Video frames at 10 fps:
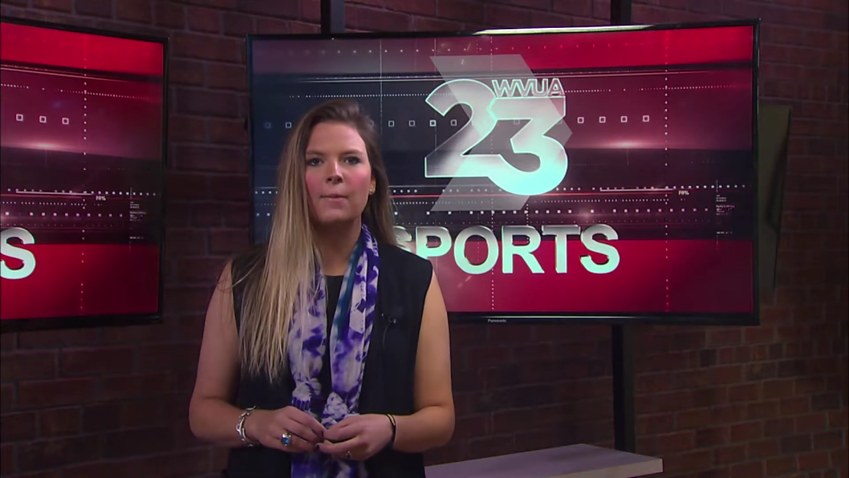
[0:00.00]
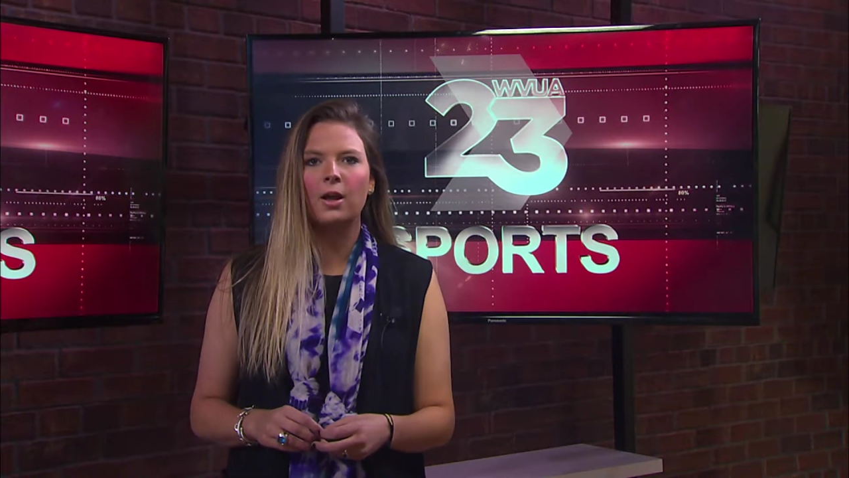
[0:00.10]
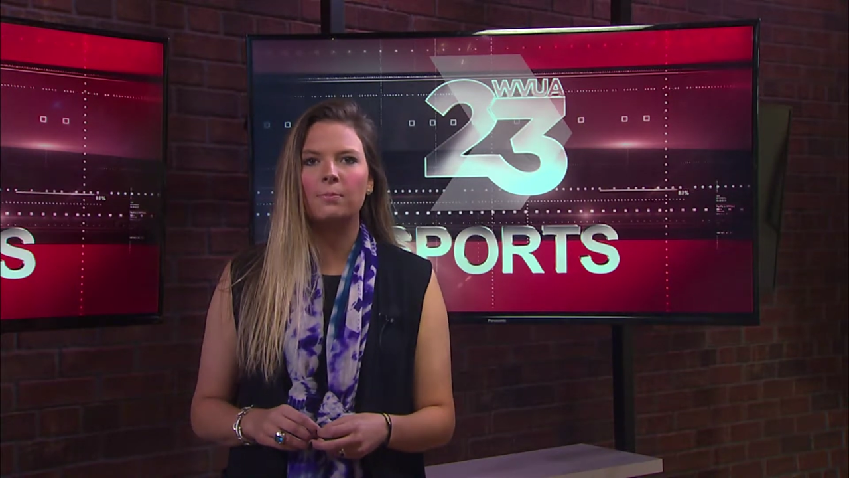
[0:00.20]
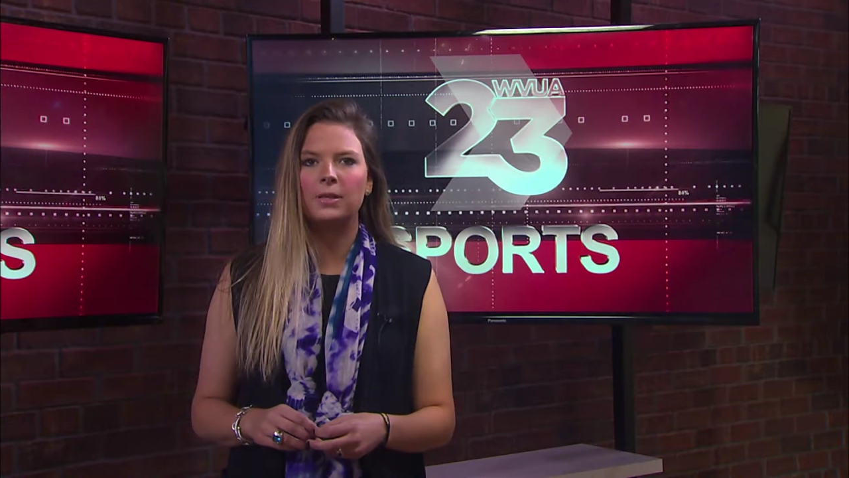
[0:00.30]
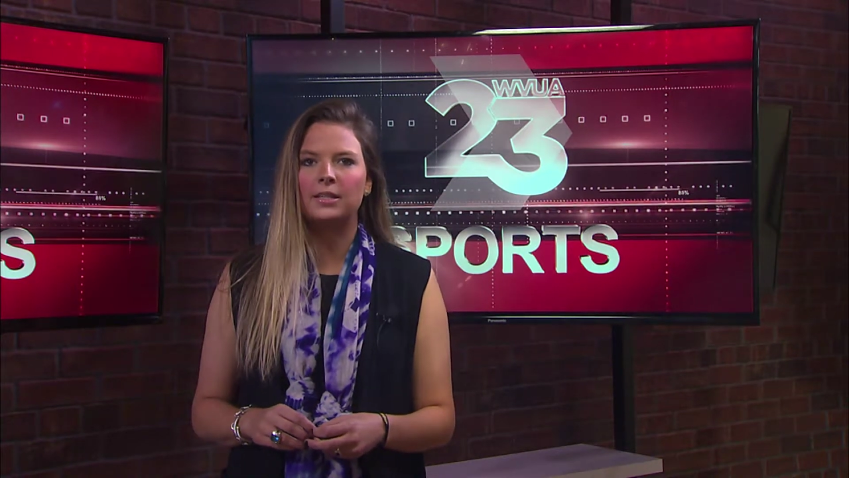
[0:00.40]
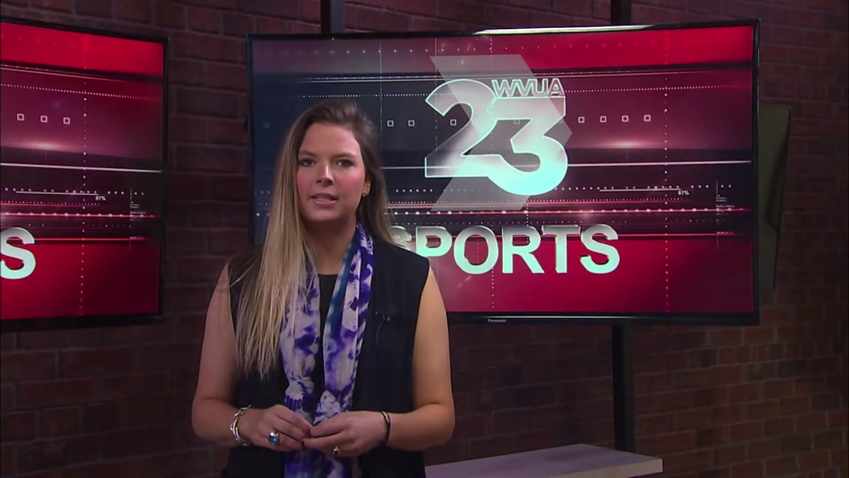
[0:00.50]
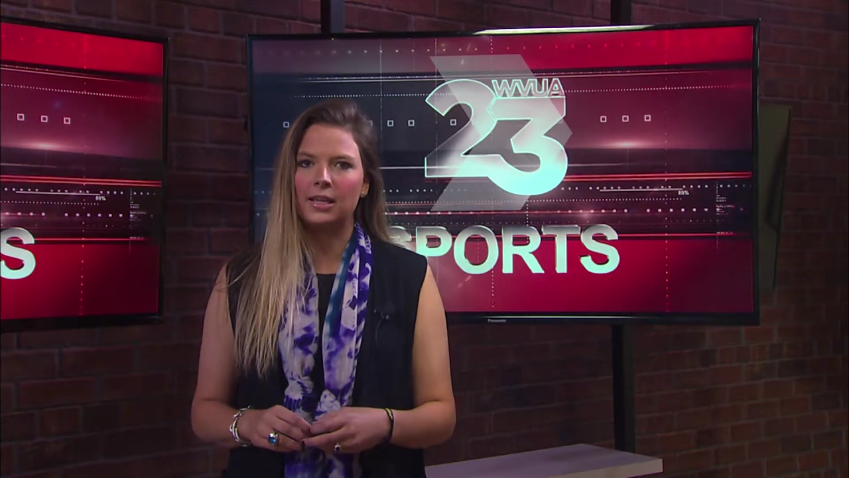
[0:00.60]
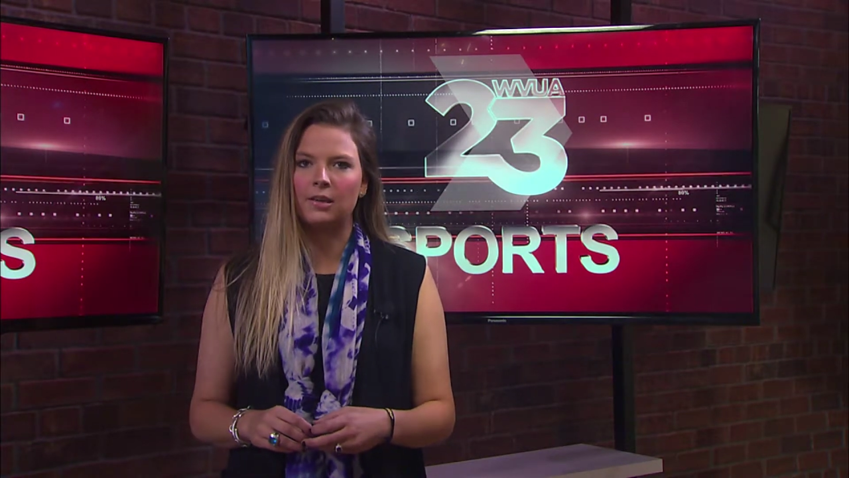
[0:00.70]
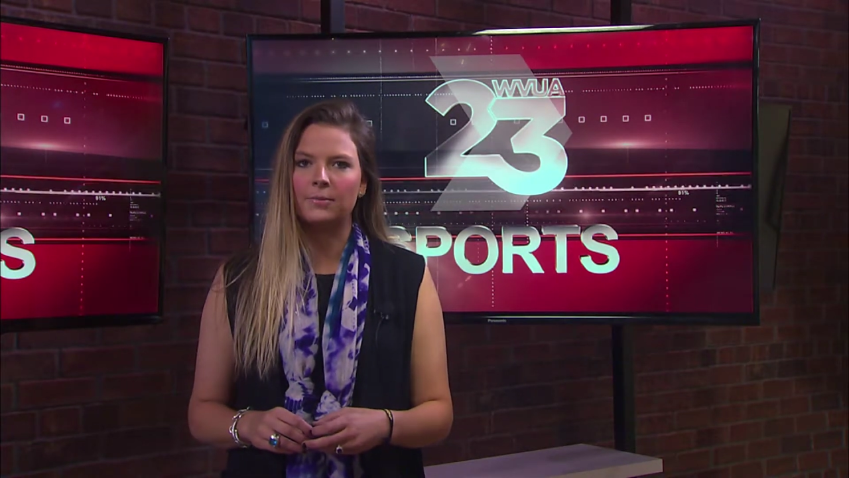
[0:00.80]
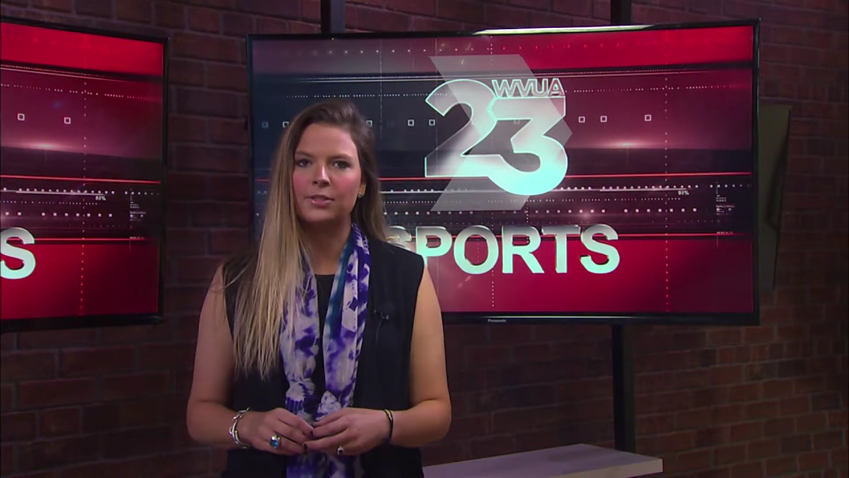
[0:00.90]
MLB
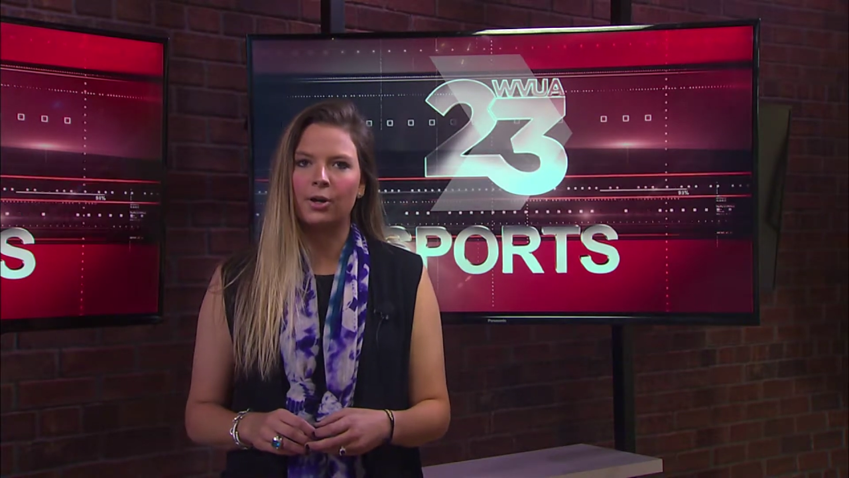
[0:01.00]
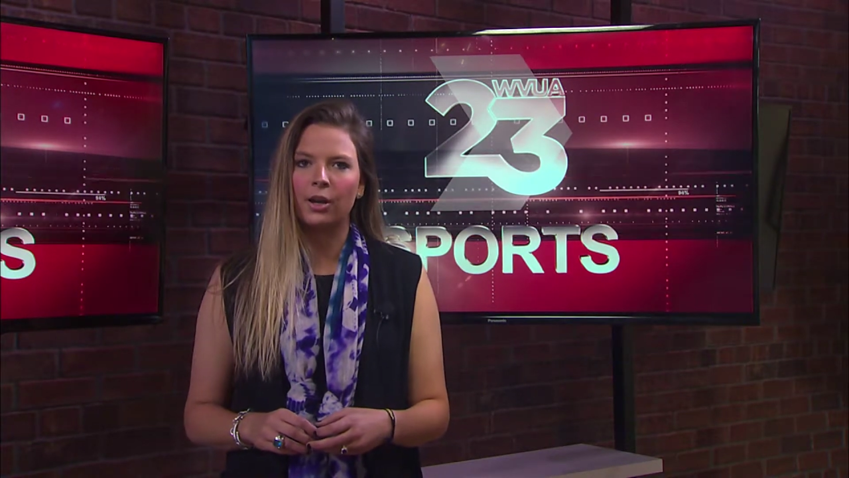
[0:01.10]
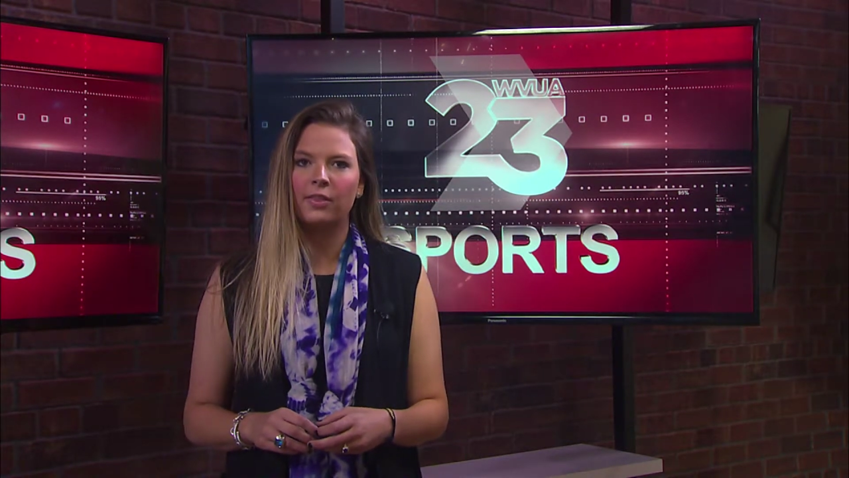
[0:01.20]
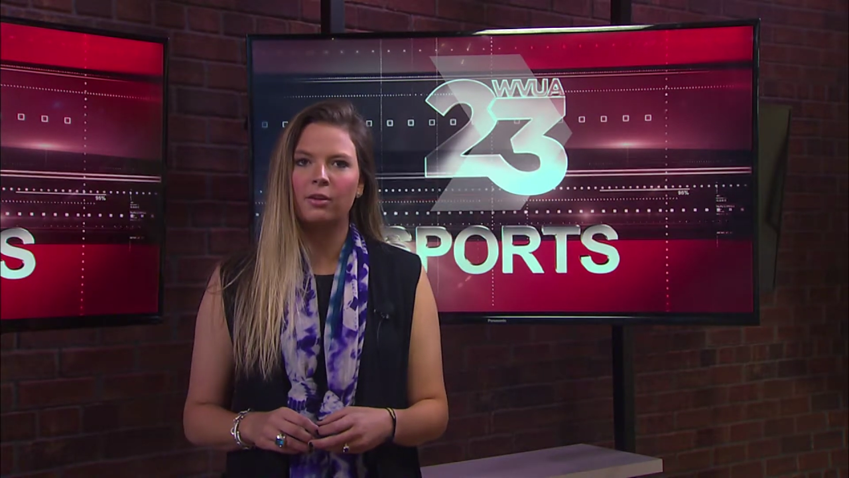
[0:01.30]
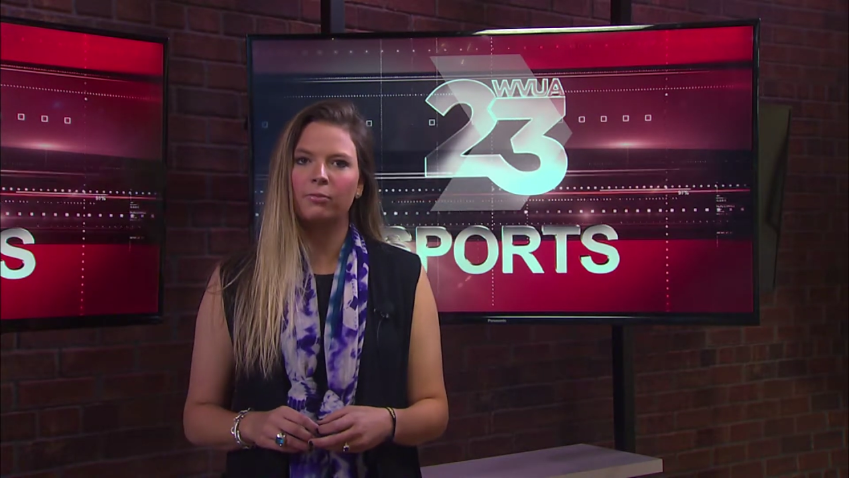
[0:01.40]
teams started their